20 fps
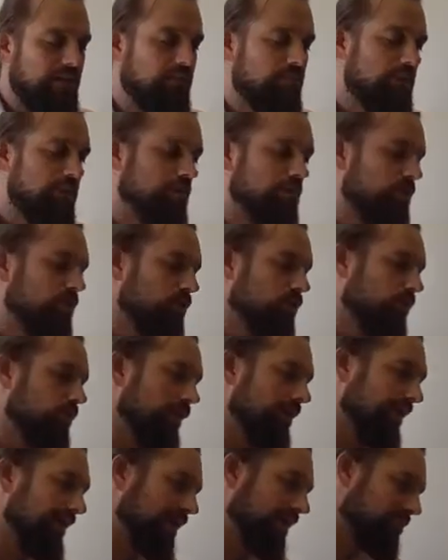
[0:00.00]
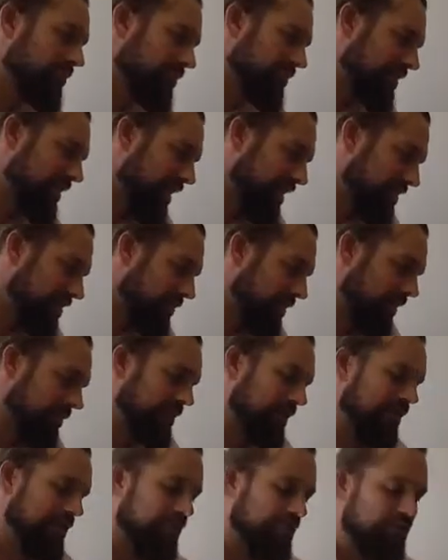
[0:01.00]
people who were getting upset about
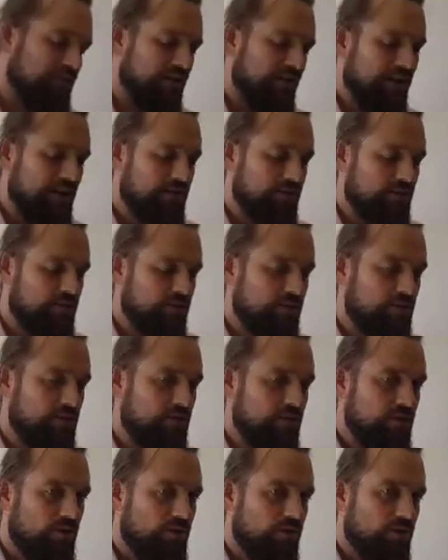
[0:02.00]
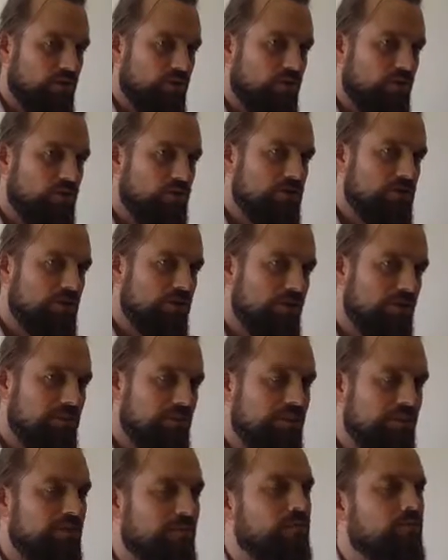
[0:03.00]
being found were slowly
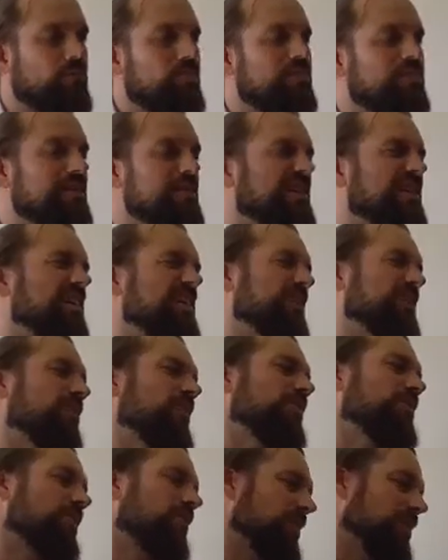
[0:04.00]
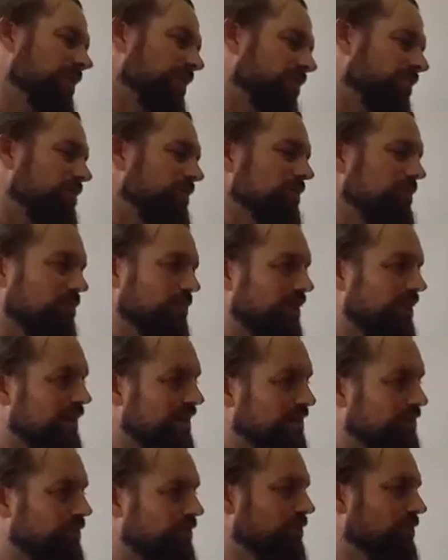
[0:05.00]
becoming more resilient and going, it's okay,
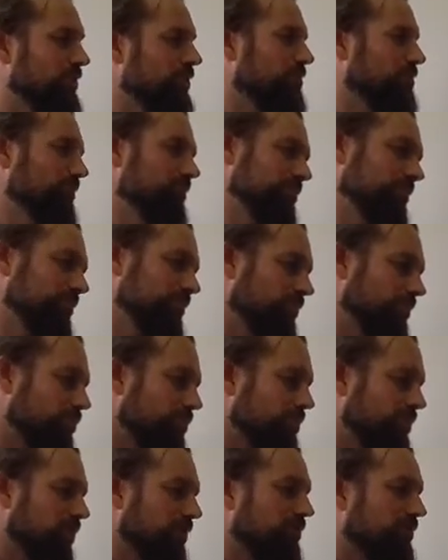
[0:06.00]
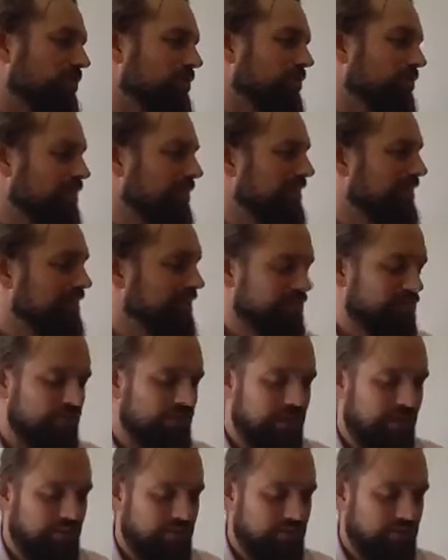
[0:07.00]
we just go and do something
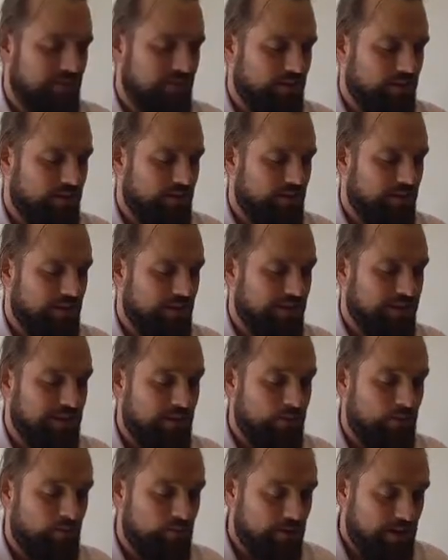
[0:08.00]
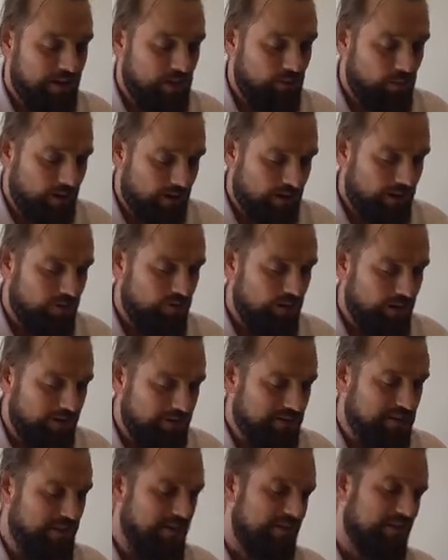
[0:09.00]
different next time. And they were really working well
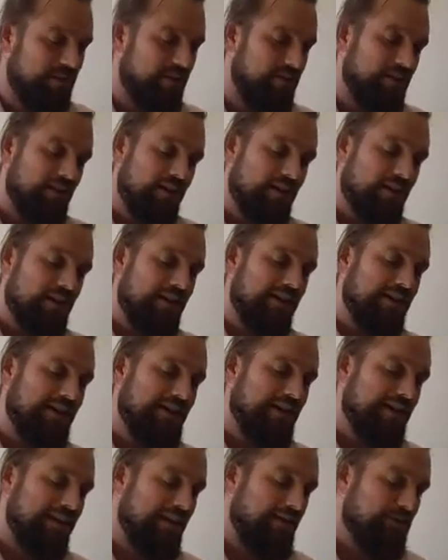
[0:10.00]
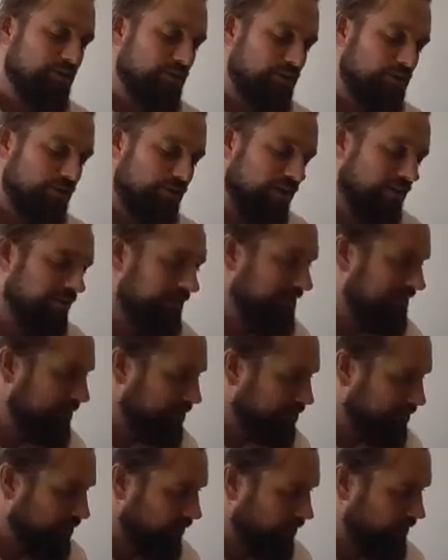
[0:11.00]
together in a game that was very
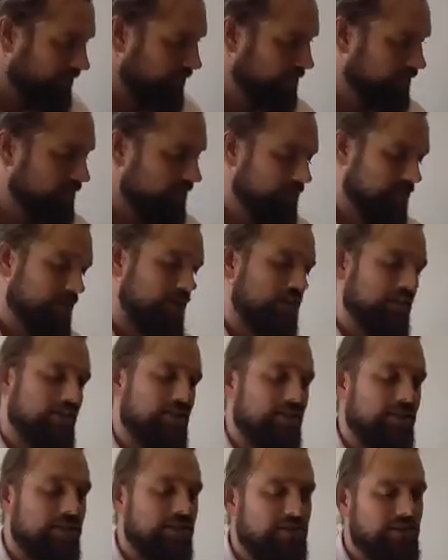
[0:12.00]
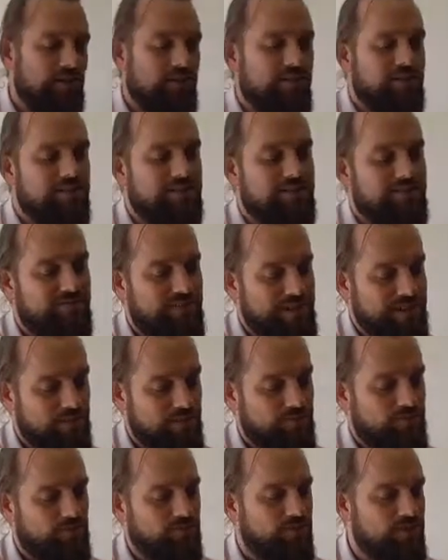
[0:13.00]
simple, that they took and
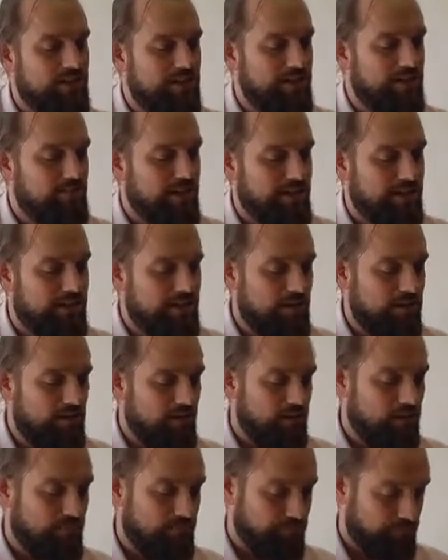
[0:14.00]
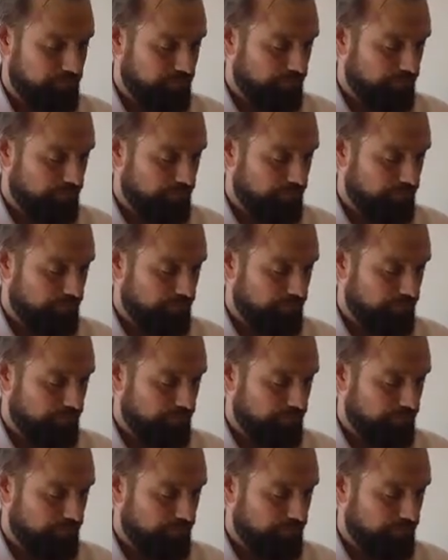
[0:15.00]
developed and really made their own.